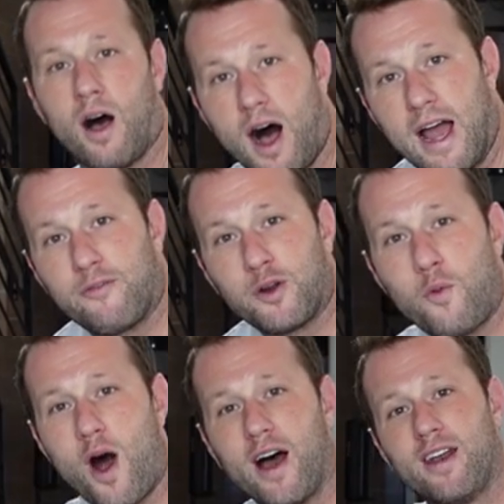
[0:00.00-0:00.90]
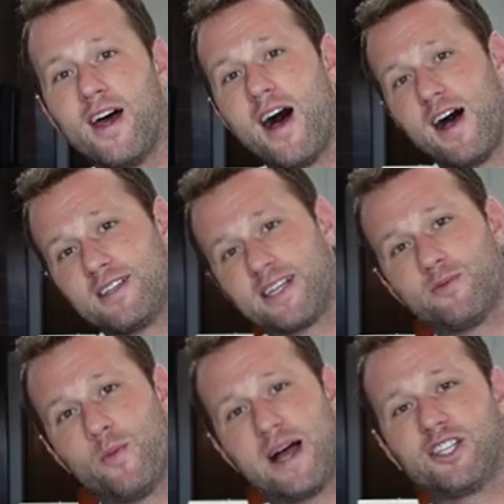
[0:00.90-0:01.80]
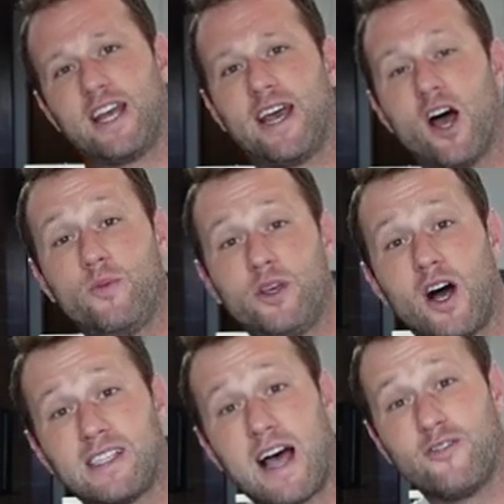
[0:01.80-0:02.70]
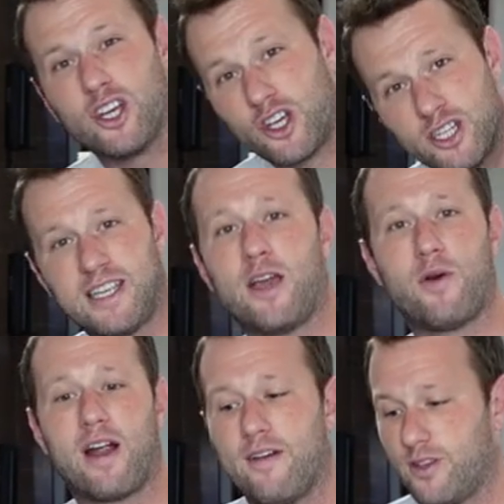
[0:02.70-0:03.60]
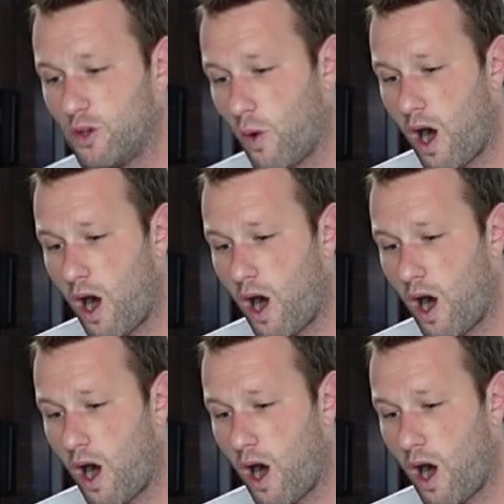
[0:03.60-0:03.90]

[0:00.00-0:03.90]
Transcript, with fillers: Hi everyone, 6mm Badger here. I hope you guys are having a good day wherever you